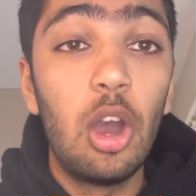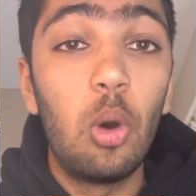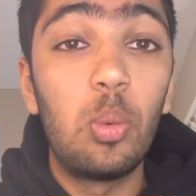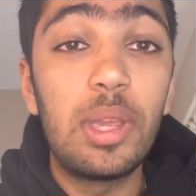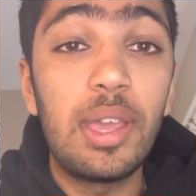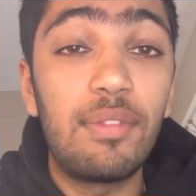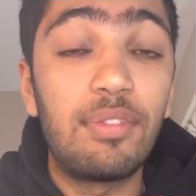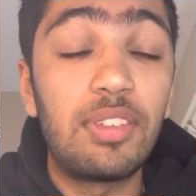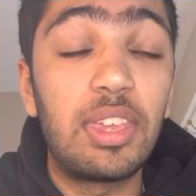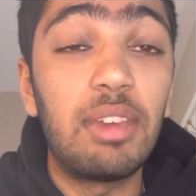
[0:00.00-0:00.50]

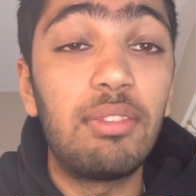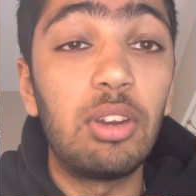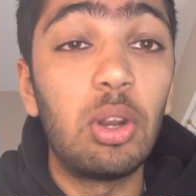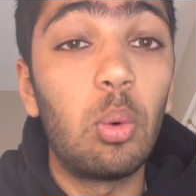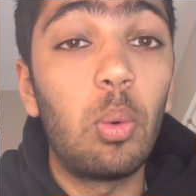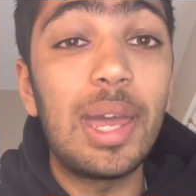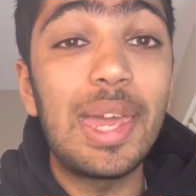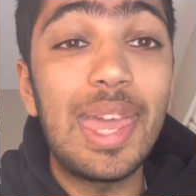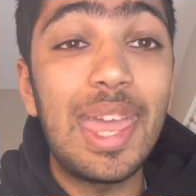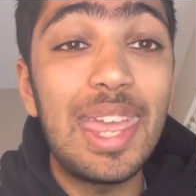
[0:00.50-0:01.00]
We have given
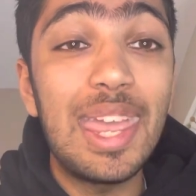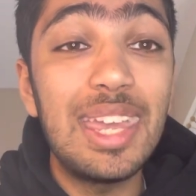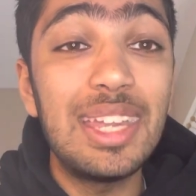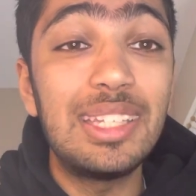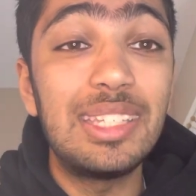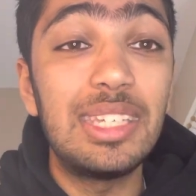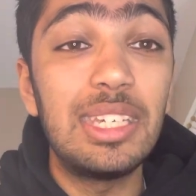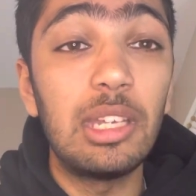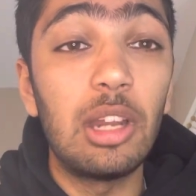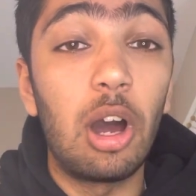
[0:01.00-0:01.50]
away
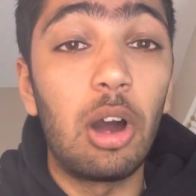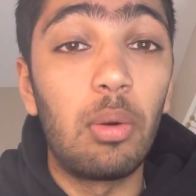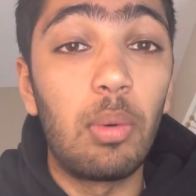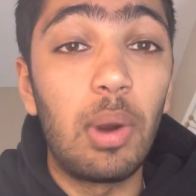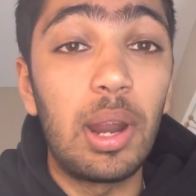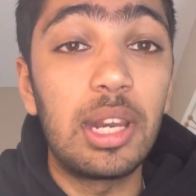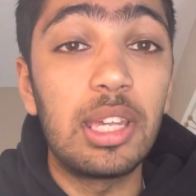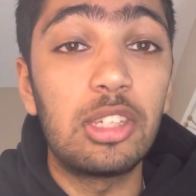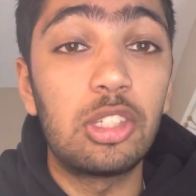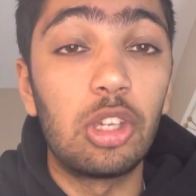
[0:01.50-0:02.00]
18
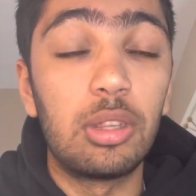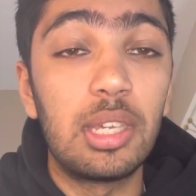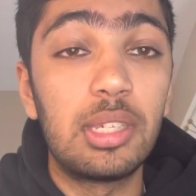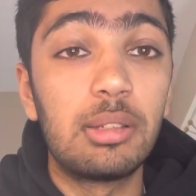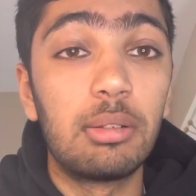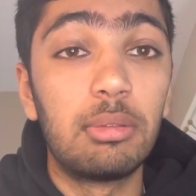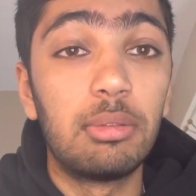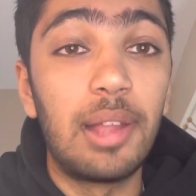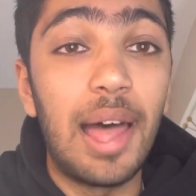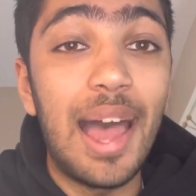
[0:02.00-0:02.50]
already. So
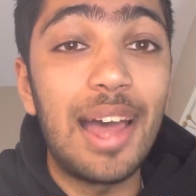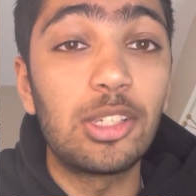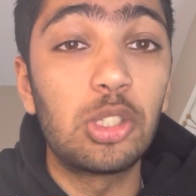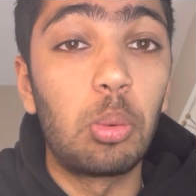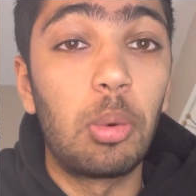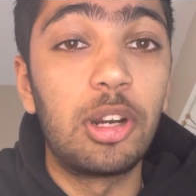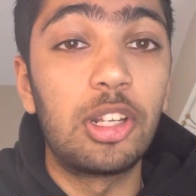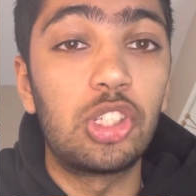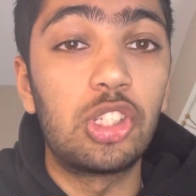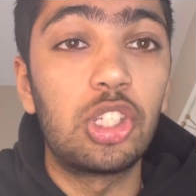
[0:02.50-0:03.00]
this last
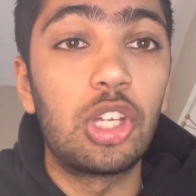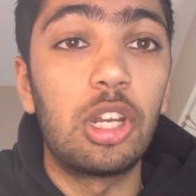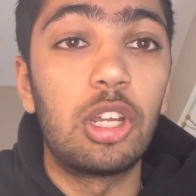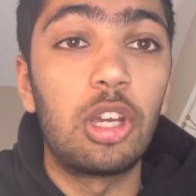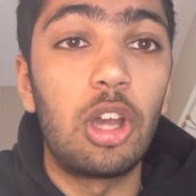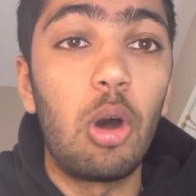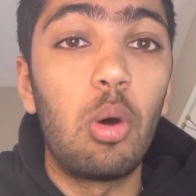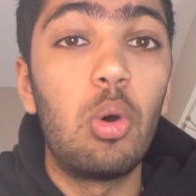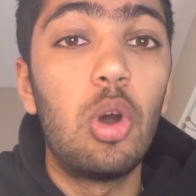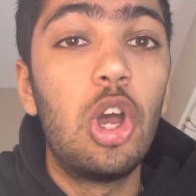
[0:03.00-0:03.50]
one is going to
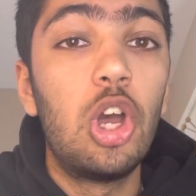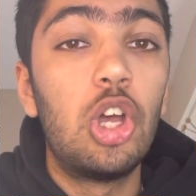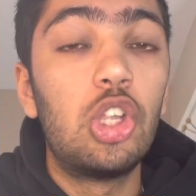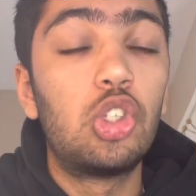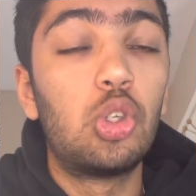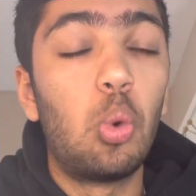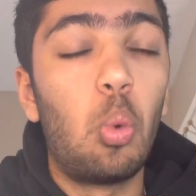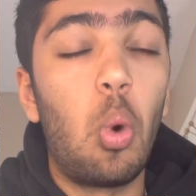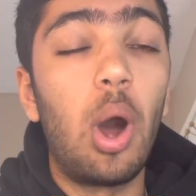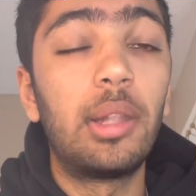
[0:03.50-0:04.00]
go
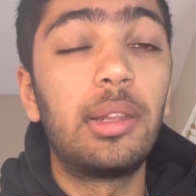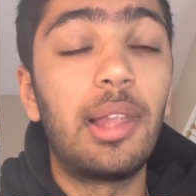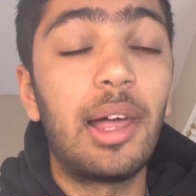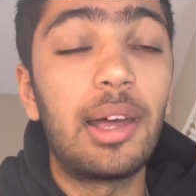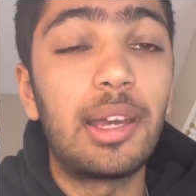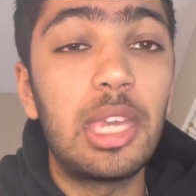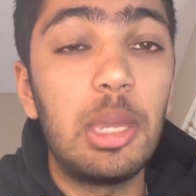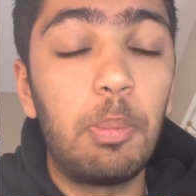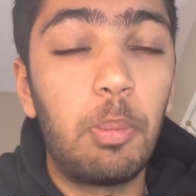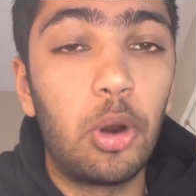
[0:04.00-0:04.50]
to one
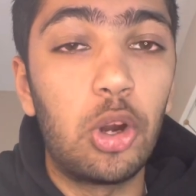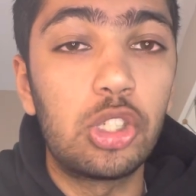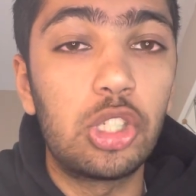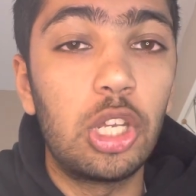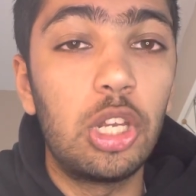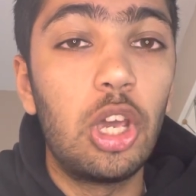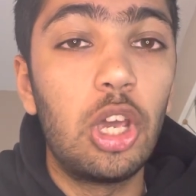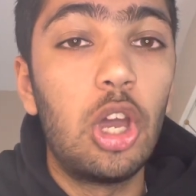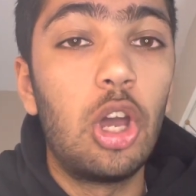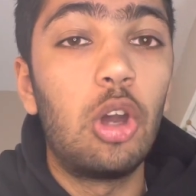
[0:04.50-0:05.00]
lucky
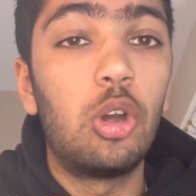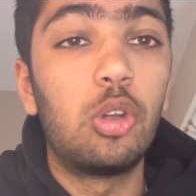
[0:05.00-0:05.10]
person who